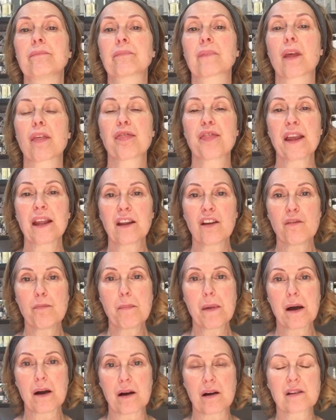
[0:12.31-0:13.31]
think of
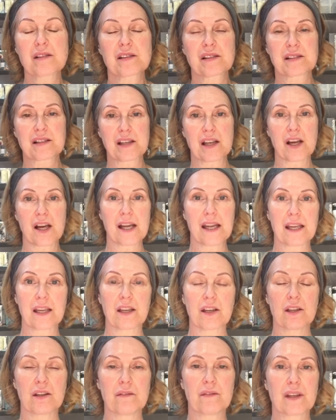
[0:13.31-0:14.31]
masks like
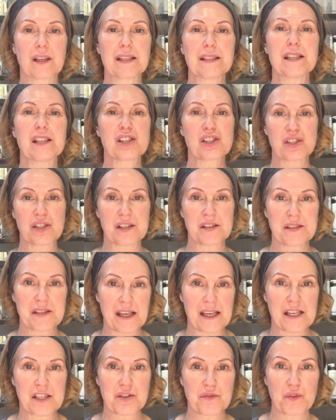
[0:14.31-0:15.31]
the conditioner
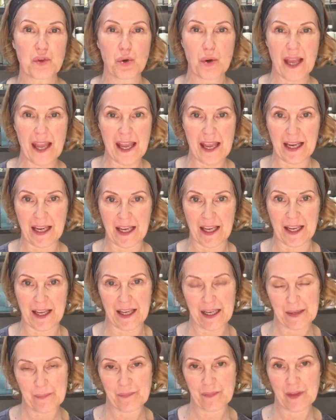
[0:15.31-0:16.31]
stage of your hair care.
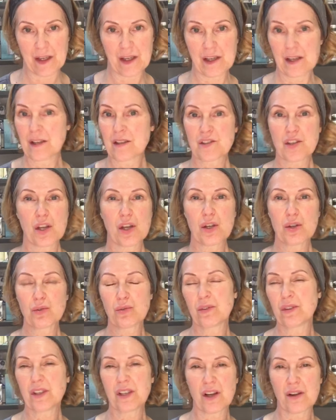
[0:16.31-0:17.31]
So,
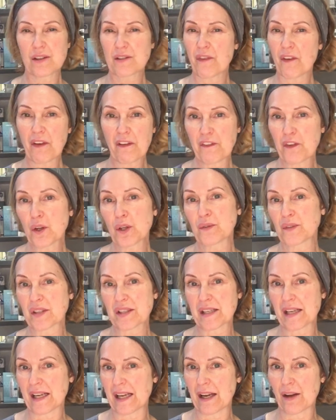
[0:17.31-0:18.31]
you know, there's very few of us
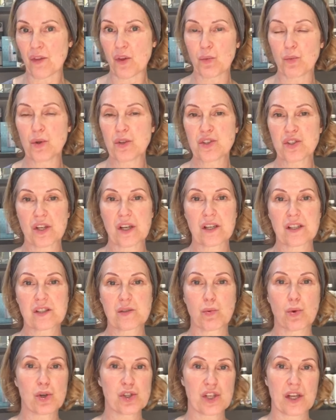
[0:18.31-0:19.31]
now that would just
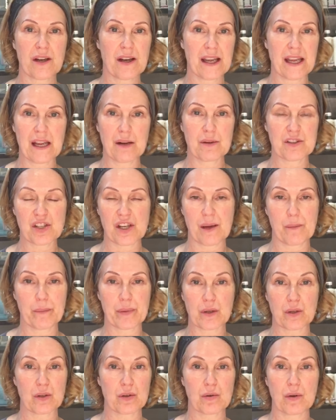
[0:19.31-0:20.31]
wash our hair with
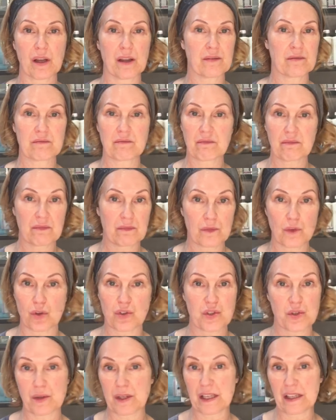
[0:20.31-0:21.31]
shampoo and not
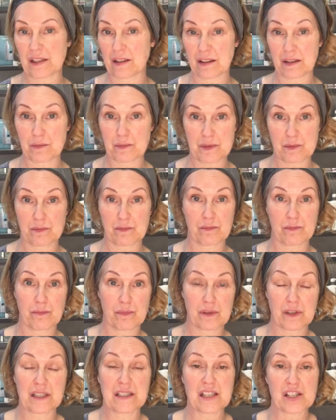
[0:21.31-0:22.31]
do anything
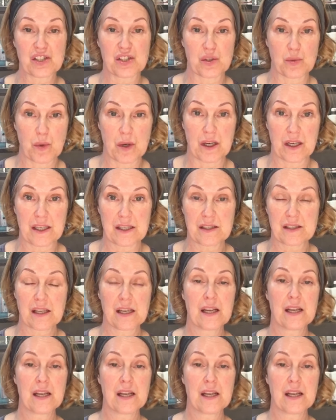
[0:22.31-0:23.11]
conditioner wise.